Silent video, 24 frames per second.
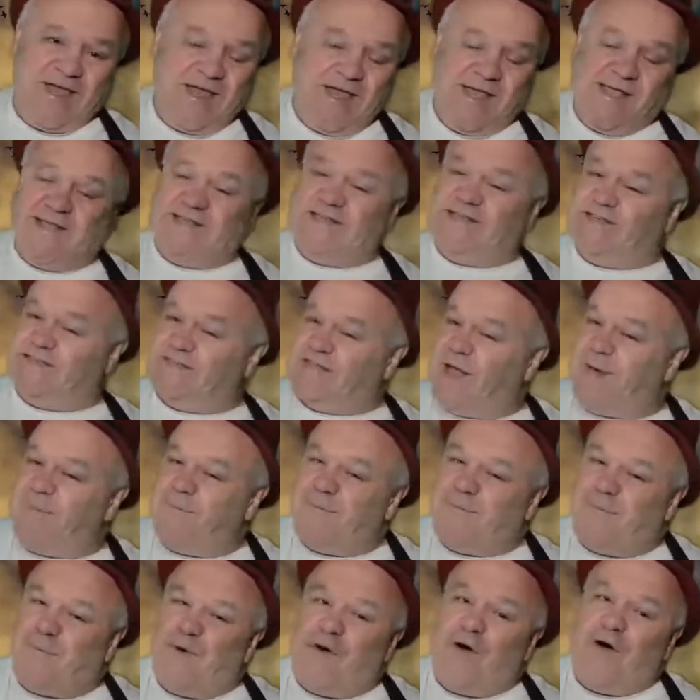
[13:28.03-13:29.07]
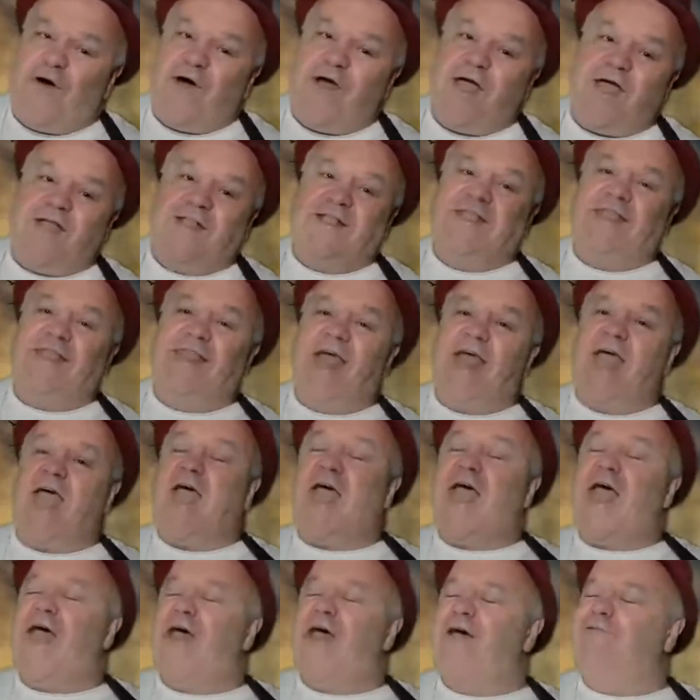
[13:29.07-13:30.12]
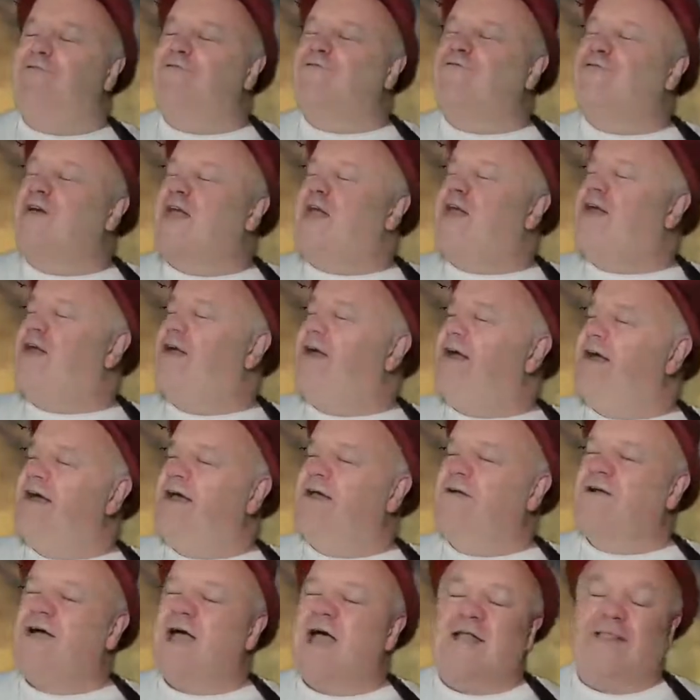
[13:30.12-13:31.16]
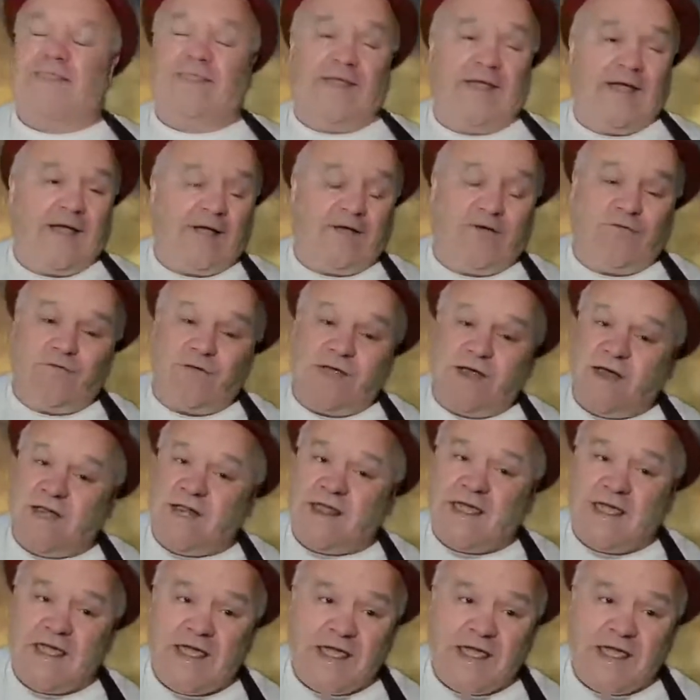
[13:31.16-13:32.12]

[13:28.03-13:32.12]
Some point their finger at the greedy.